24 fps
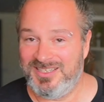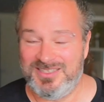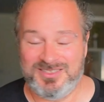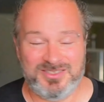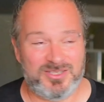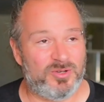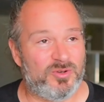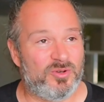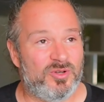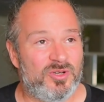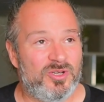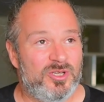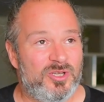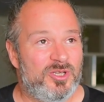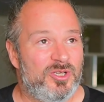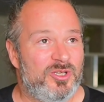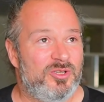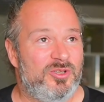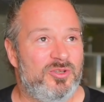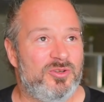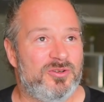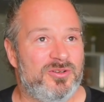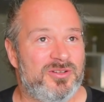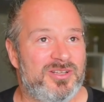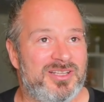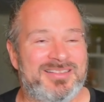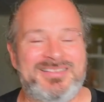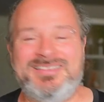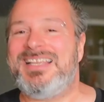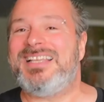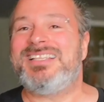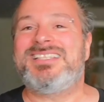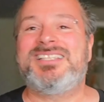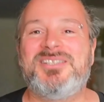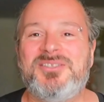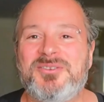so you're a
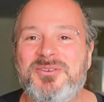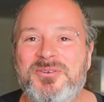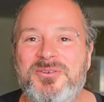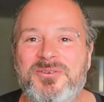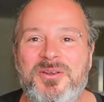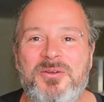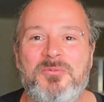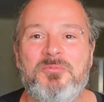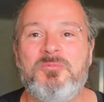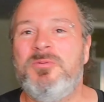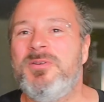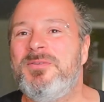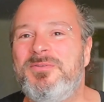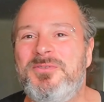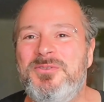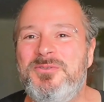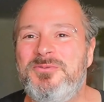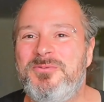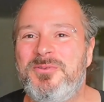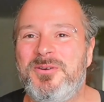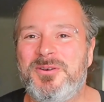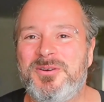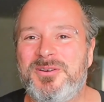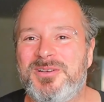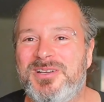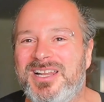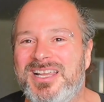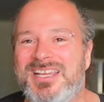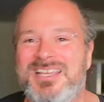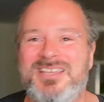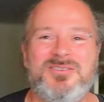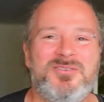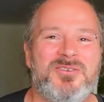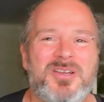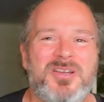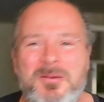tester, a reviewer, like
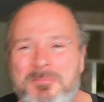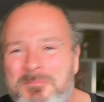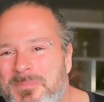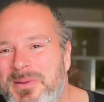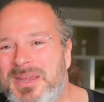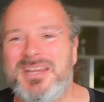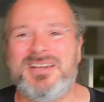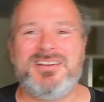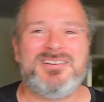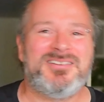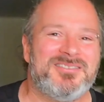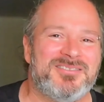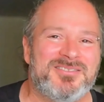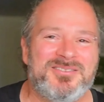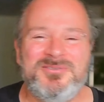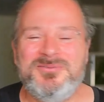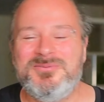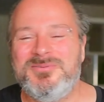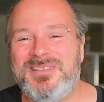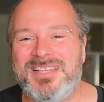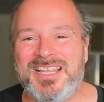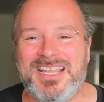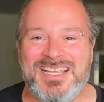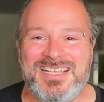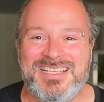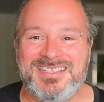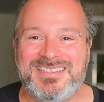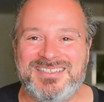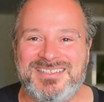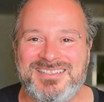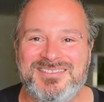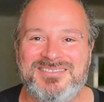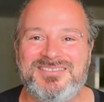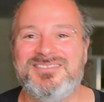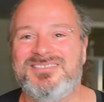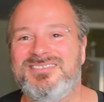you compare two things.
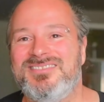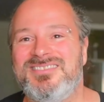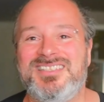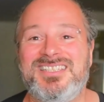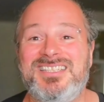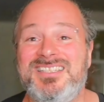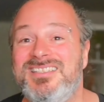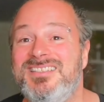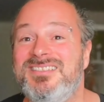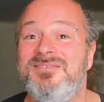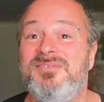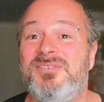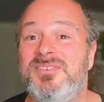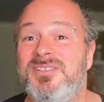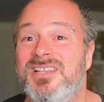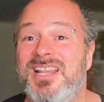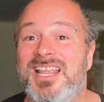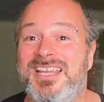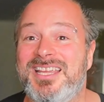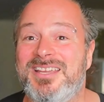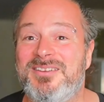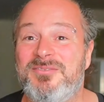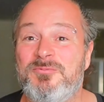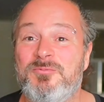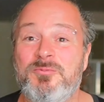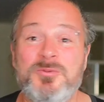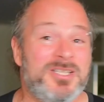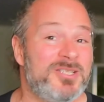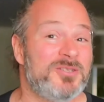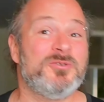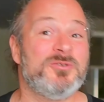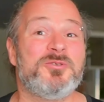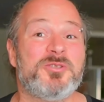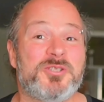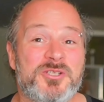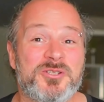You're even like a
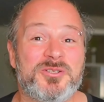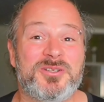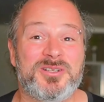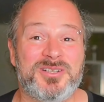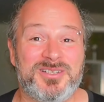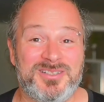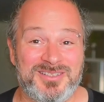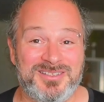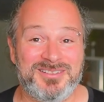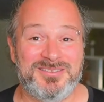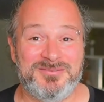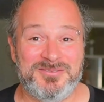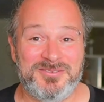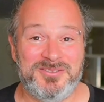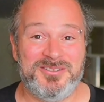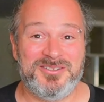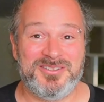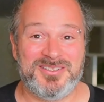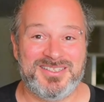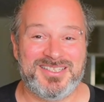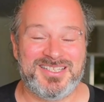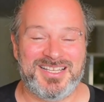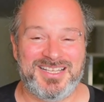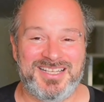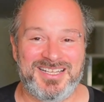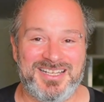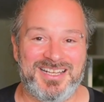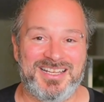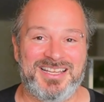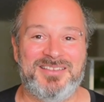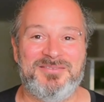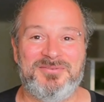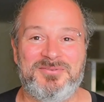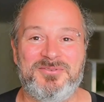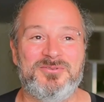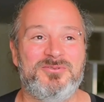researcher, you could say. Like
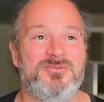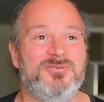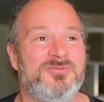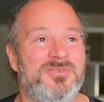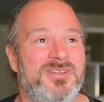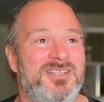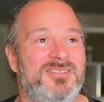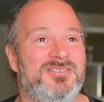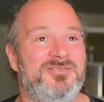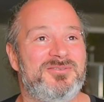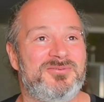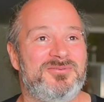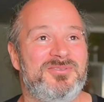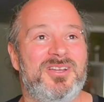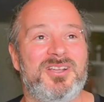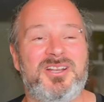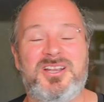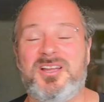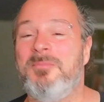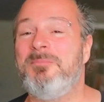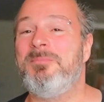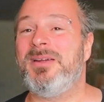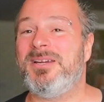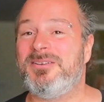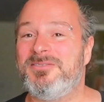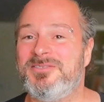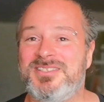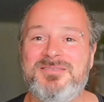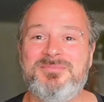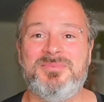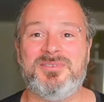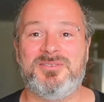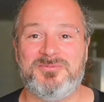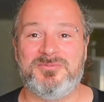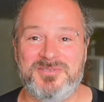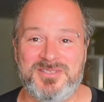if you're doing a
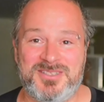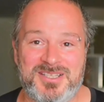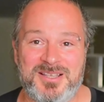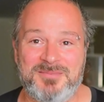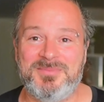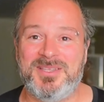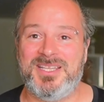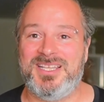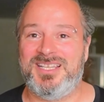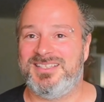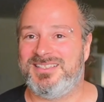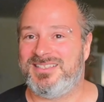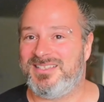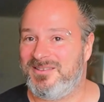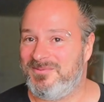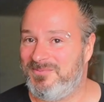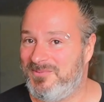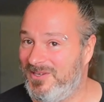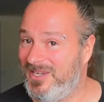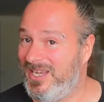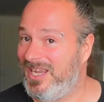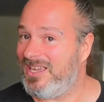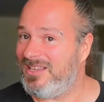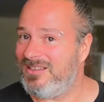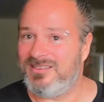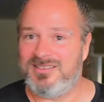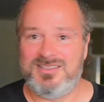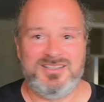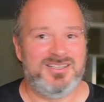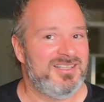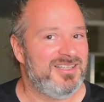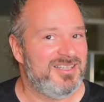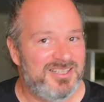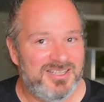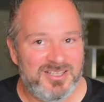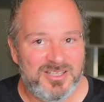comparison between something and something else,
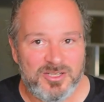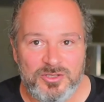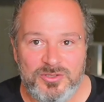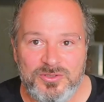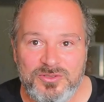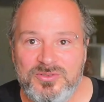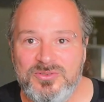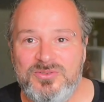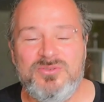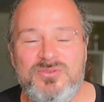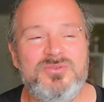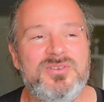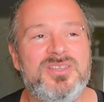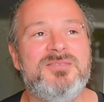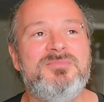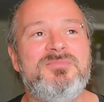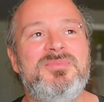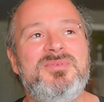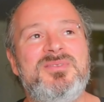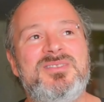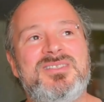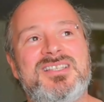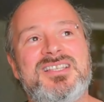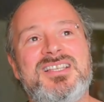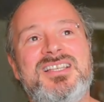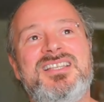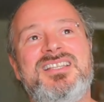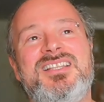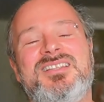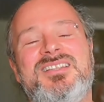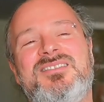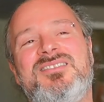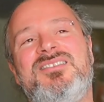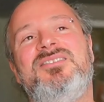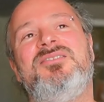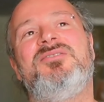you can say
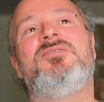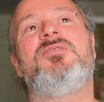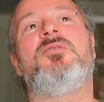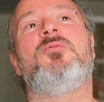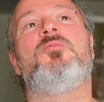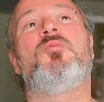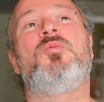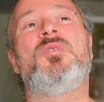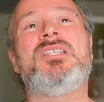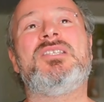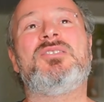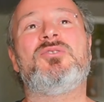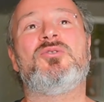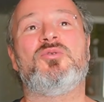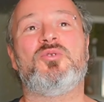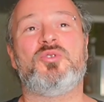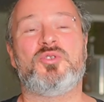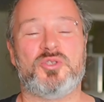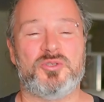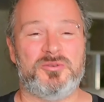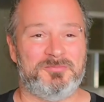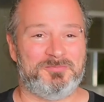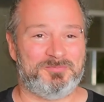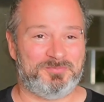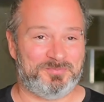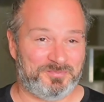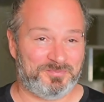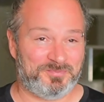that you're a researcher.